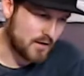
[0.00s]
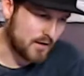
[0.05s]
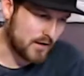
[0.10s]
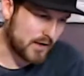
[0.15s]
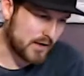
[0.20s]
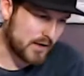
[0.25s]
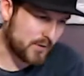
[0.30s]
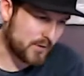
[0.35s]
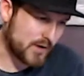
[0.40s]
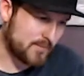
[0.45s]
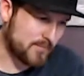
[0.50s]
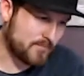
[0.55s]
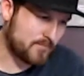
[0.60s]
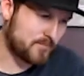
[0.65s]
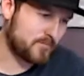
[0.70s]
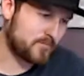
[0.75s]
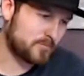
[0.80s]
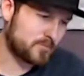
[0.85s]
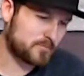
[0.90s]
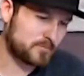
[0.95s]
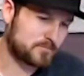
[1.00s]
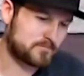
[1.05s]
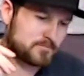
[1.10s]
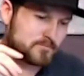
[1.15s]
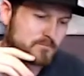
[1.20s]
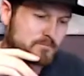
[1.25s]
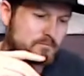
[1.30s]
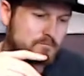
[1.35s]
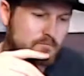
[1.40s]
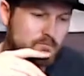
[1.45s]
Anyway,
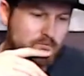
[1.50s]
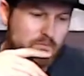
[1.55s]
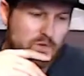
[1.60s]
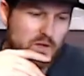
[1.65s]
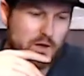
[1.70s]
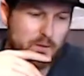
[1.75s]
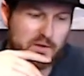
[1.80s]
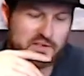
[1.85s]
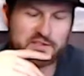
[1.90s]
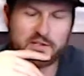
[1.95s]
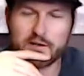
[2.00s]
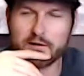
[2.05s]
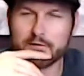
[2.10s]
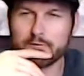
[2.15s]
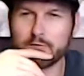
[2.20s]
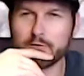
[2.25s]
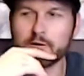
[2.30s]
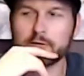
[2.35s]
I'm excited for